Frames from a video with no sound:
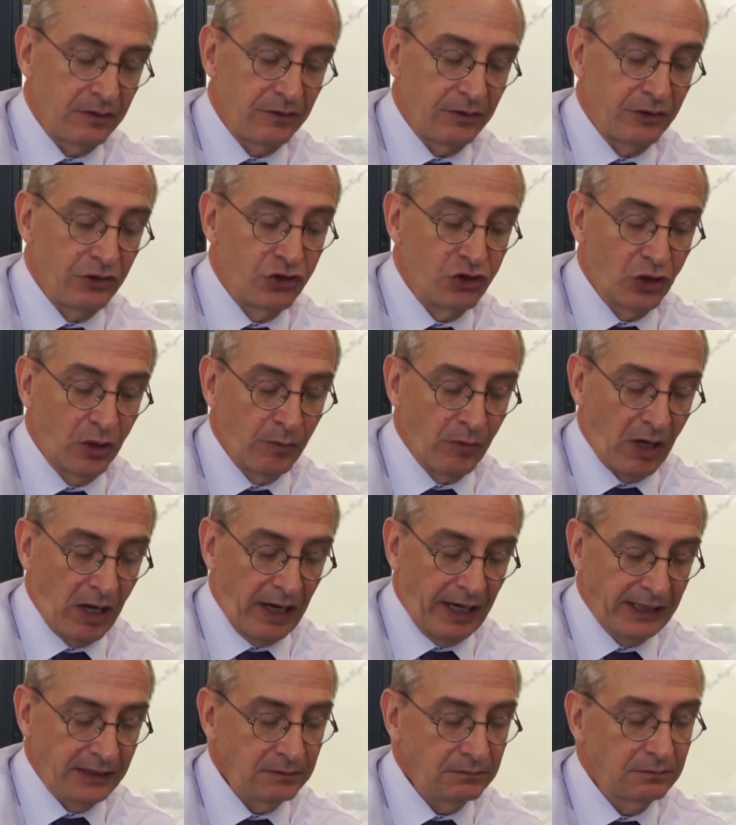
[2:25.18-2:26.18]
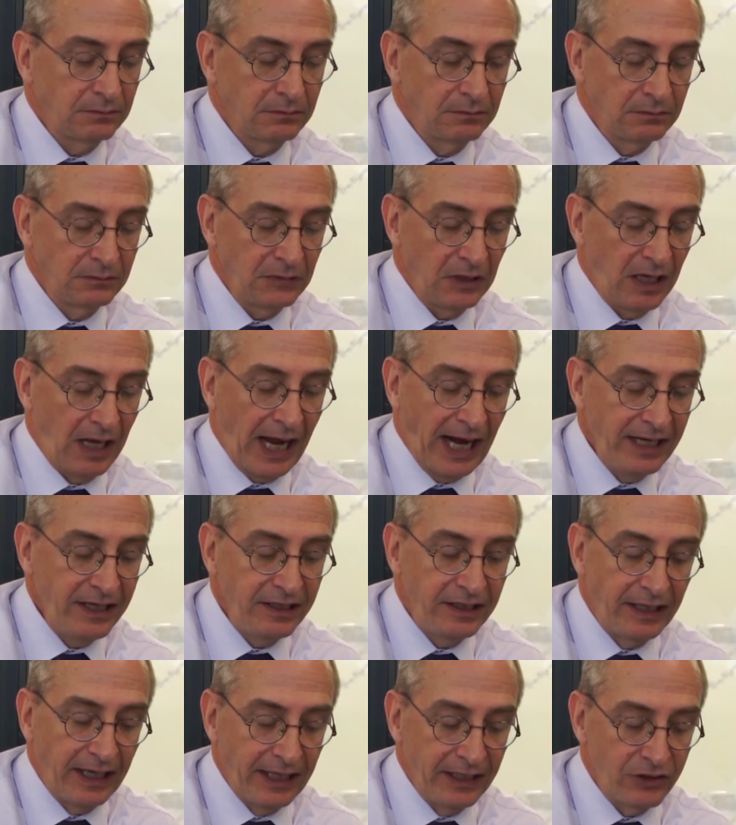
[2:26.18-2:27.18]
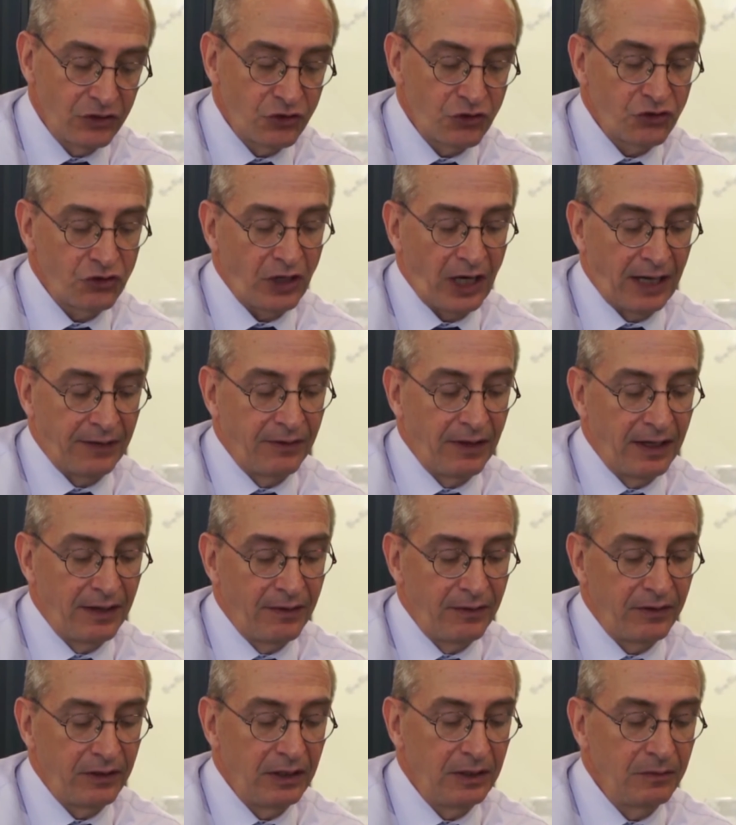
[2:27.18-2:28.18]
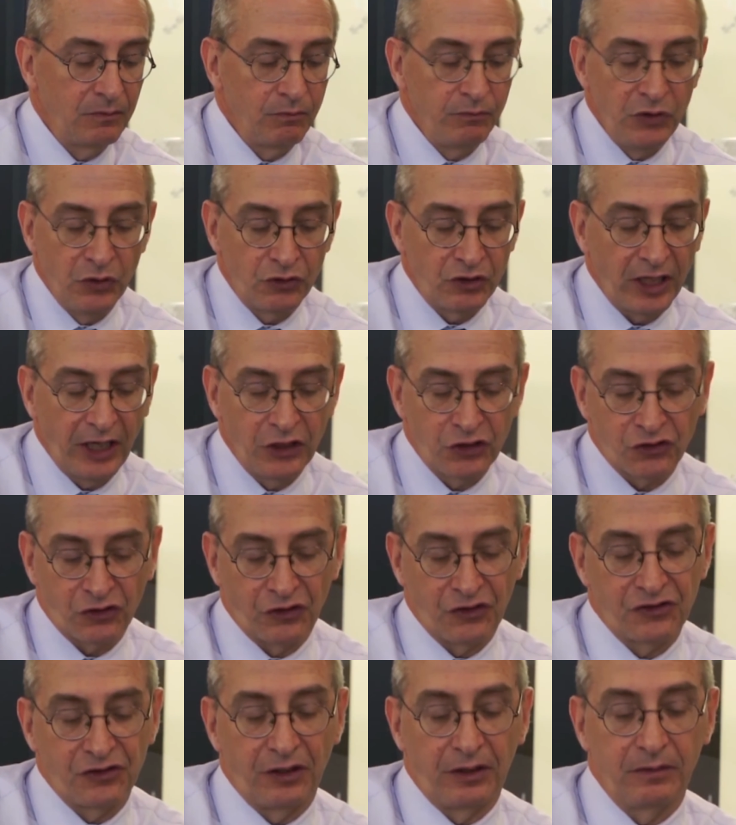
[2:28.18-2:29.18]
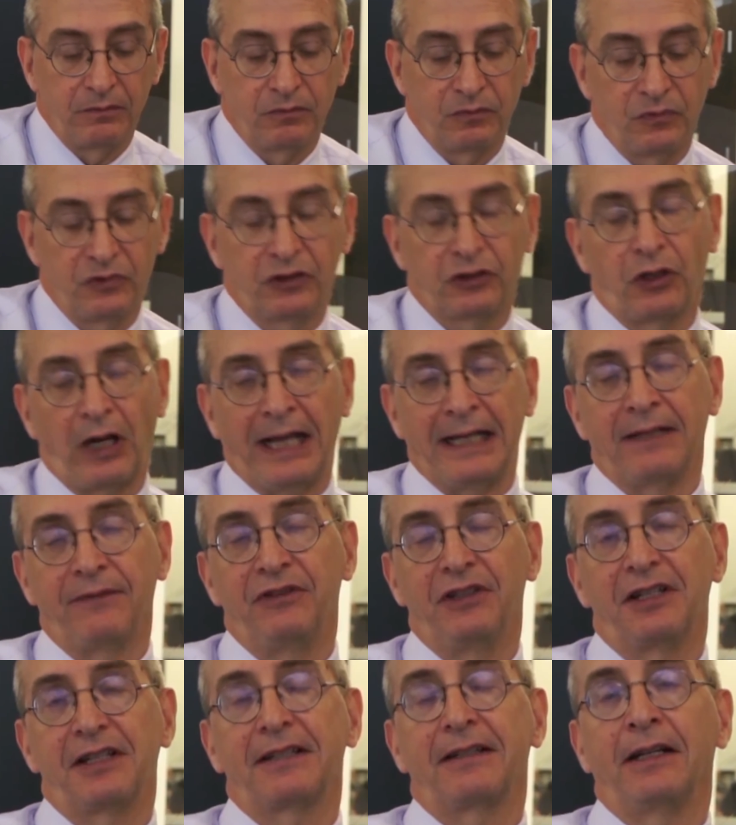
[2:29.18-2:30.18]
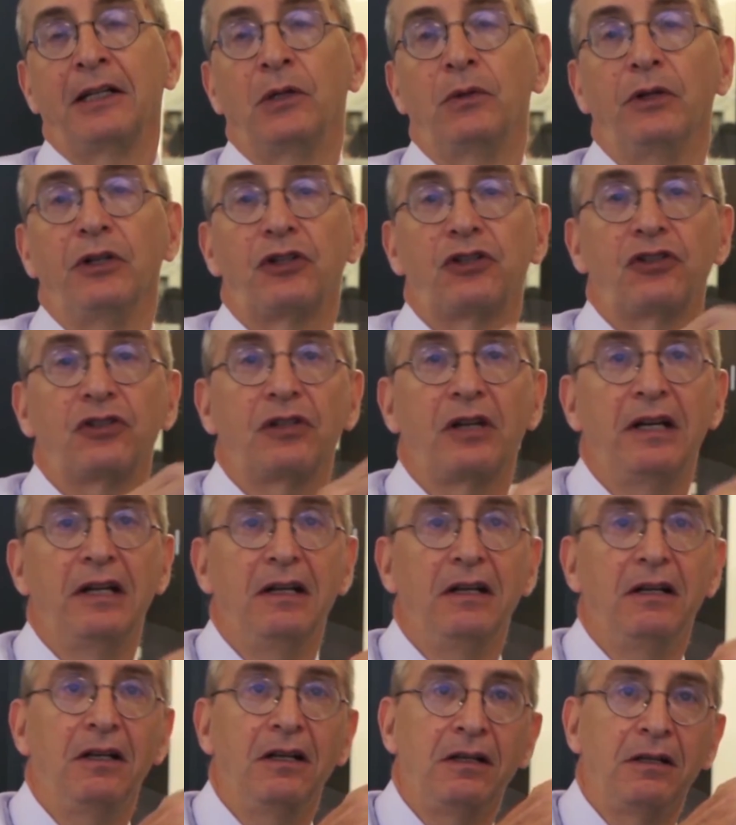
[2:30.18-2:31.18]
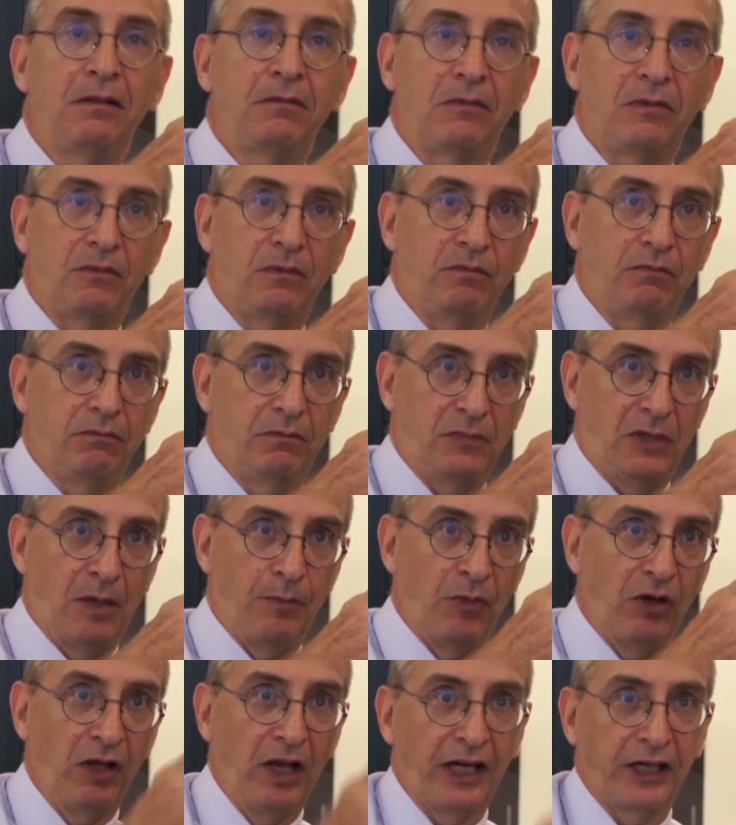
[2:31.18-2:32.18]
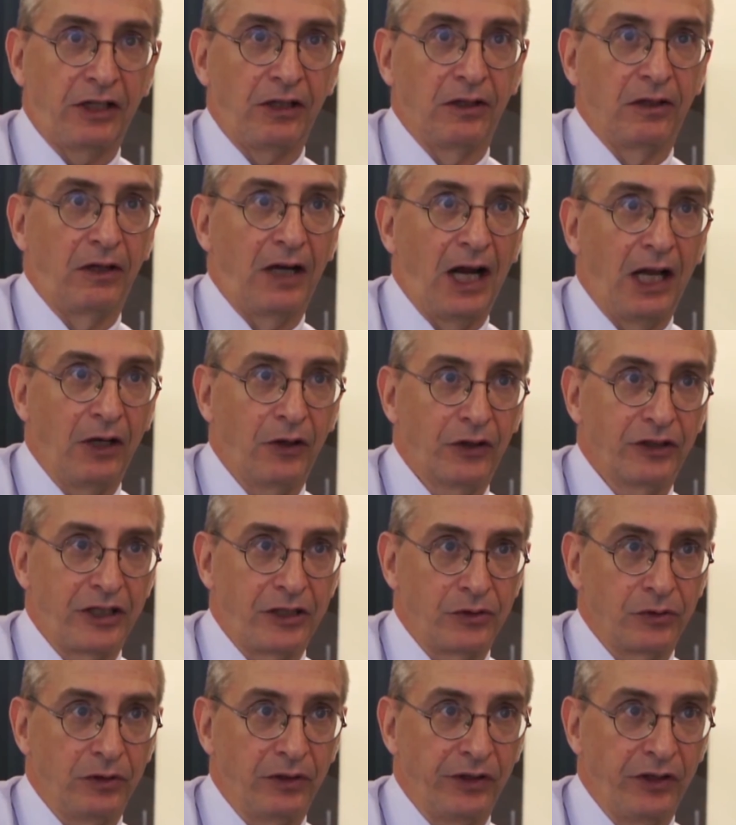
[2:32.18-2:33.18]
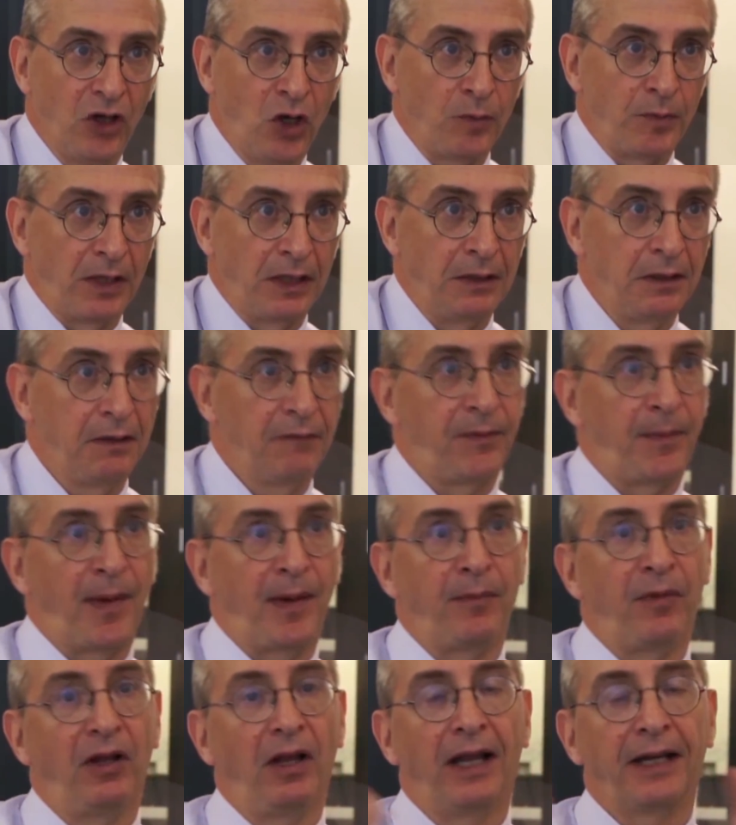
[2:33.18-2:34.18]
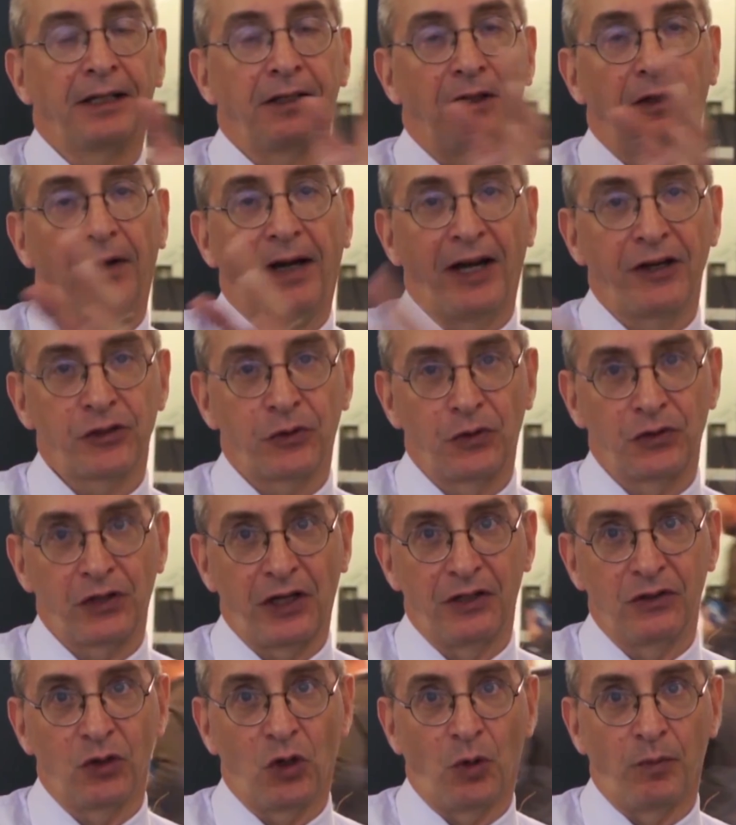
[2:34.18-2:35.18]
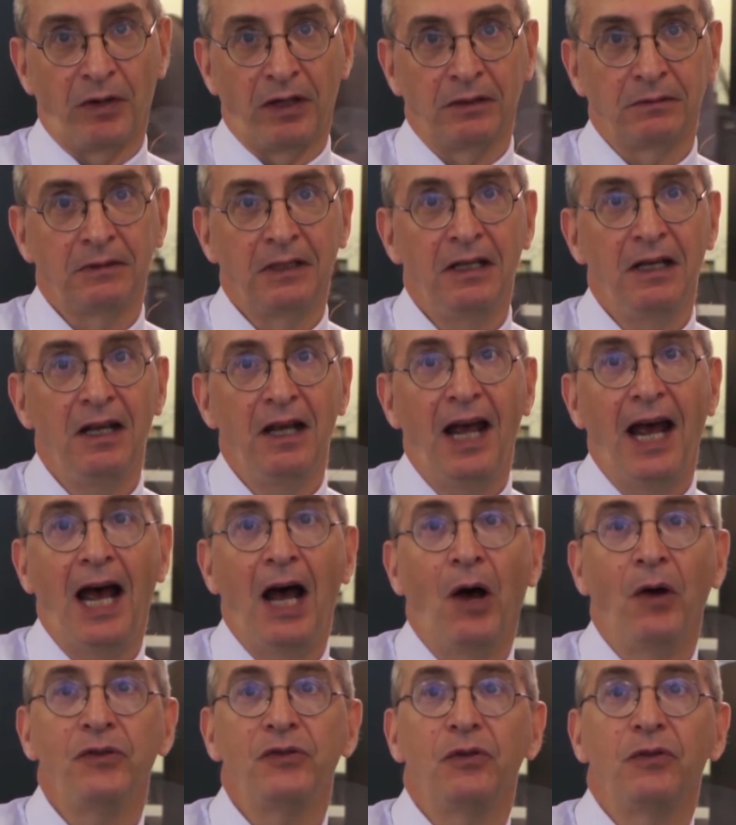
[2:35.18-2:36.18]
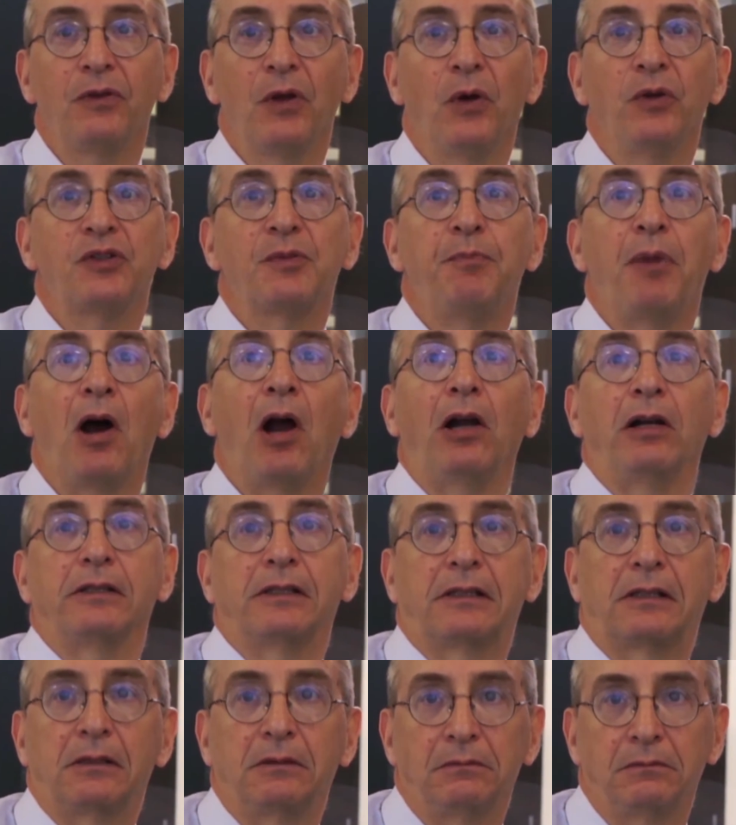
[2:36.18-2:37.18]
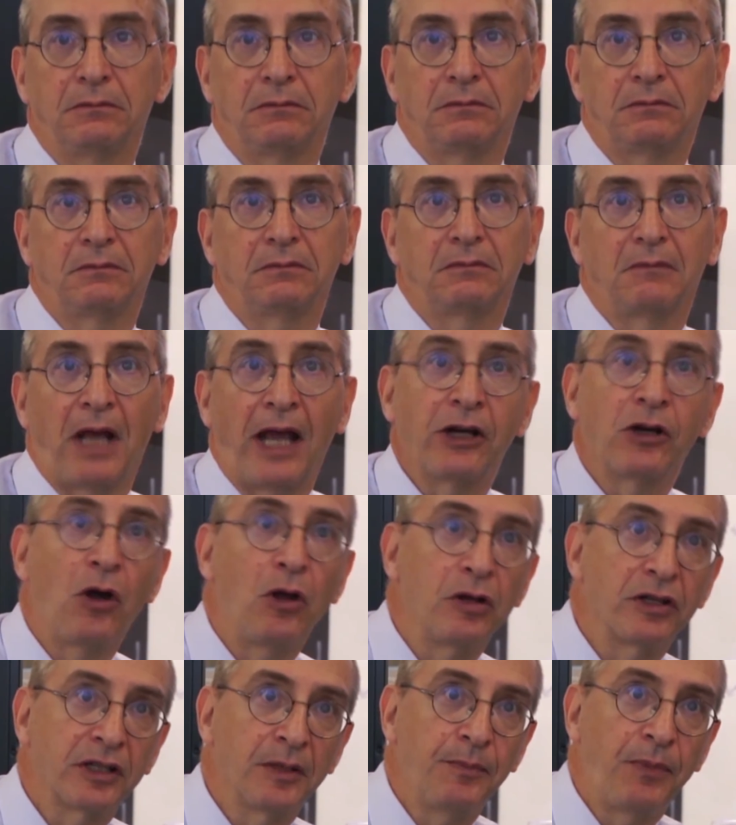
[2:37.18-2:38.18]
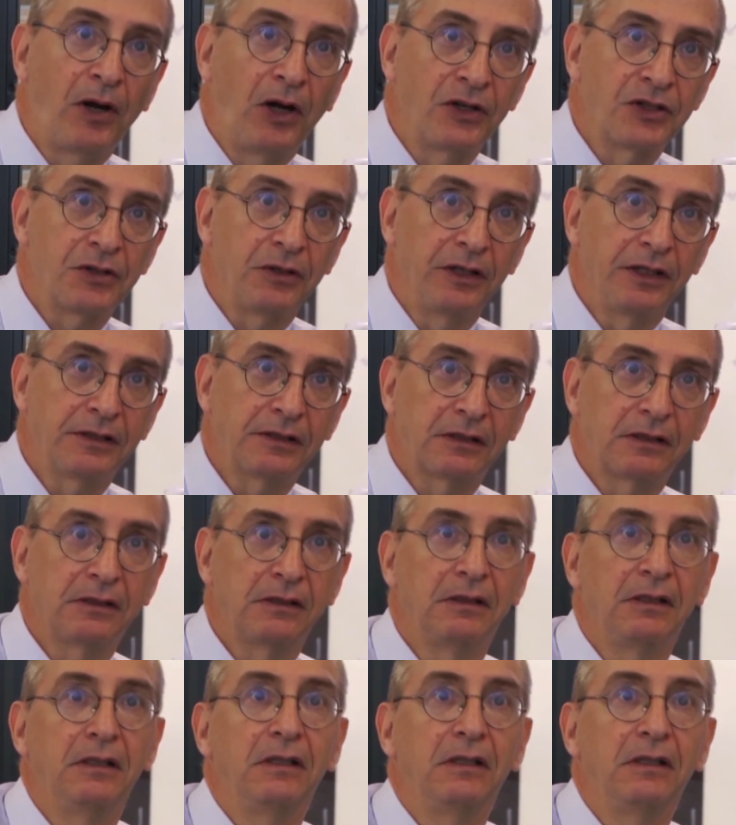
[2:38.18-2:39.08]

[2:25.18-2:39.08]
the germline, IDH, and then the mutations that kind of distinguish a molecular oligodendroglioma from a molecular astrocytoma, how do those parts, I call it the parts list,